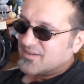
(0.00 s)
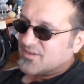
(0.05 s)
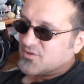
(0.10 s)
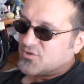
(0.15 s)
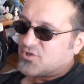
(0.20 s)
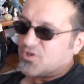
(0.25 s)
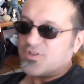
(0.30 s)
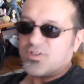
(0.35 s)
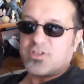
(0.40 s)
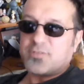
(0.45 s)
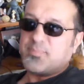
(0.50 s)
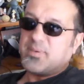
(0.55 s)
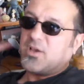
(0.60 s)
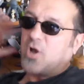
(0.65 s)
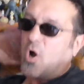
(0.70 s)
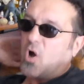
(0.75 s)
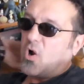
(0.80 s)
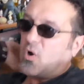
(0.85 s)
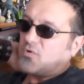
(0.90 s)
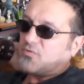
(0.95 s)
Shouldn't this be
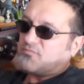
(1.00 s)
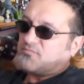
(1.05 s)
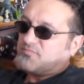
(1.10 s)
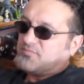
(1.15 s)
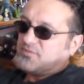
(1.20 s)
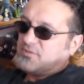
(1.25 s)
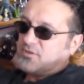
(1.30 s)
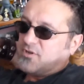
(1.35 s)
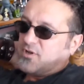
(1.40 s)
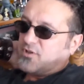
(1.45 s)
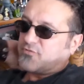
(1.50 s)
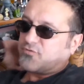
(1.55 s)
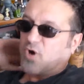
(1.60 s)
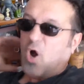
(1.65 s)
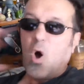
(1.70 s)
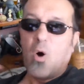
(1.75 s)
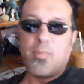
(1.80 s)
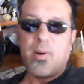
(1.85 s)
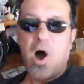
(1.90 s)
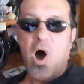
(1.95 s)
called
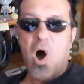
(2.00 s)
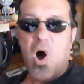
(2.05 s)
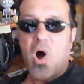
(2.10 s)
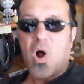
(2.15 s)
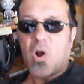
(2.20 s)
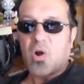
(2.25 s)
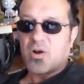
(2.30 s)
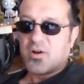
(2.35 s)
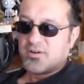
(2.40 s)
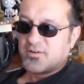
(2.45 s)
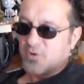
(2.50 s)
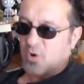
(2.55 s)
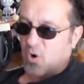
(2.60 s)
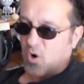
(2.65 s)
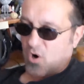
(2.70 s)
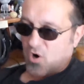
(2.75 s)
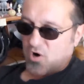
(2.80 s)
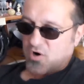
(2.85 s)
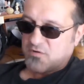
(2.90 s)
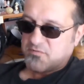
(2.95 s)
throw ball
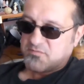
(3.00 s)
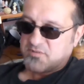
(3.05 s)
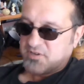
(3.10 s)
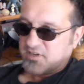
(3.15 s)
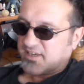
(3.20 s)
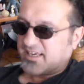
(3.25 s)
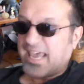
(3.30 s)
or